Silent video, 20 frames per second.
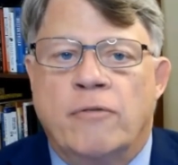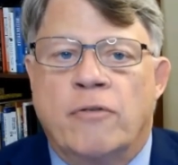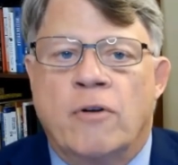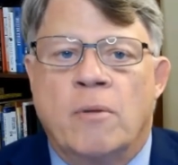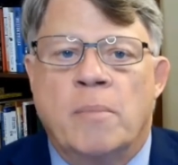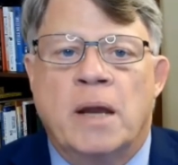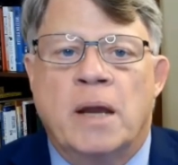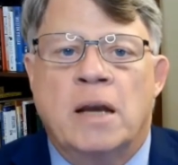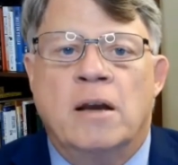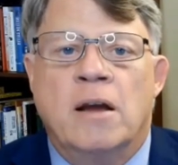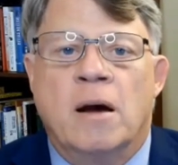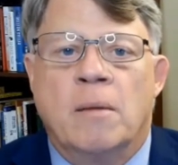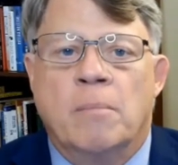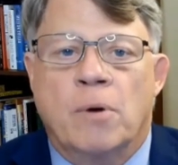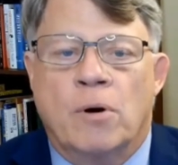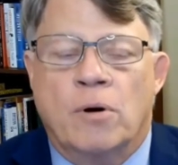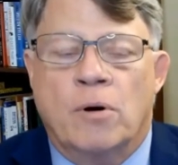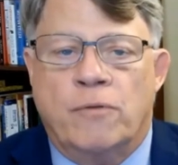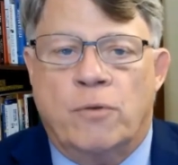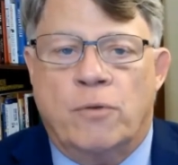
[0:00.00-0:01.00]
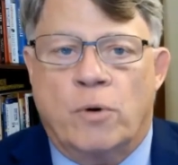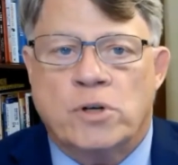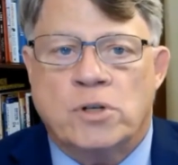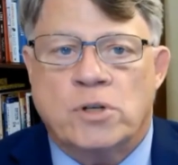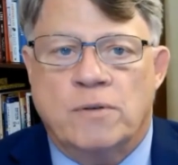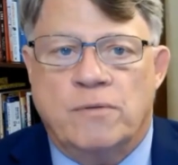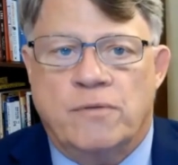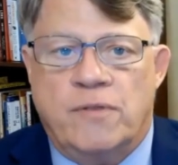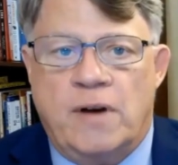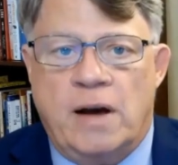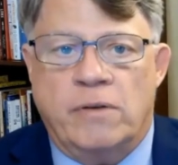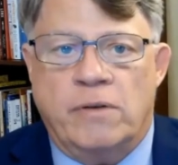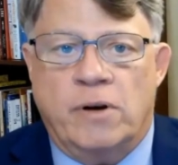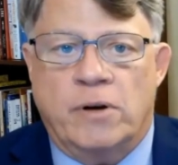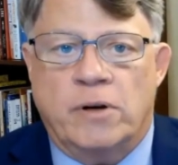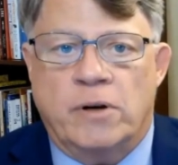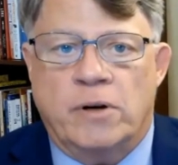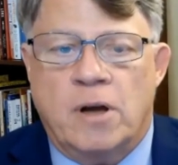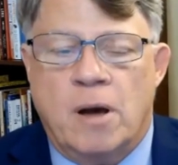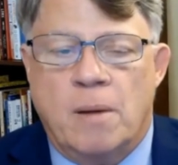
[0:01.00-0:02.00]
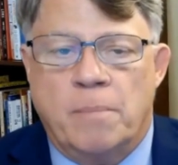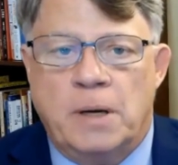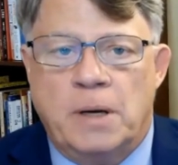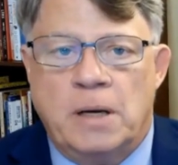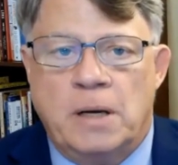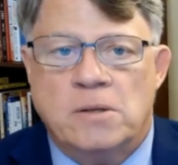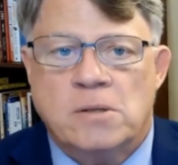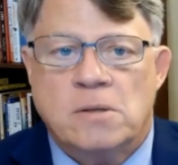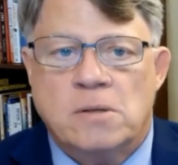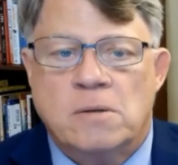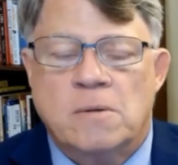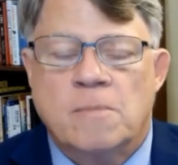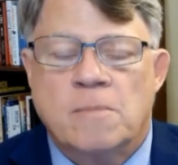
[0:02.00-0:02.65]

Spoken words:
from a number of Fortune 500 companies.